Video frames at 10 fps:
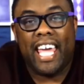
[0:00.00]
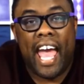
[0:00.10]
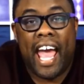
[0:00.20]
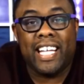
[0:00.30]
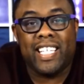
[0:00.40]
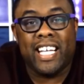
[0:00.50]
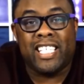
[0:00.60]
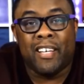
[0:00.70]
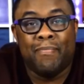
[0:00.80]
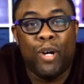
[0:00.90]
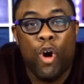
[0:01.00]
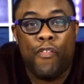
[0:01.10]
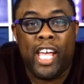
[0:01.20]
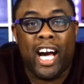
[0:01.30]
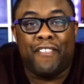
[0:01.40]
the black nerd
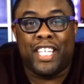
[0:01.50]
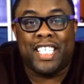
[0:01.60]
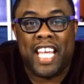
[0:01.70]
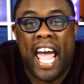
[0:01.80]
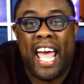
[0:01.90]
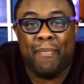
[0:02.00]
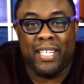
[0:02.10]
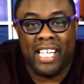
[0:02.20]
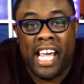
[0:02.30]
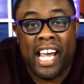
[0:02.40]
comedy is way better.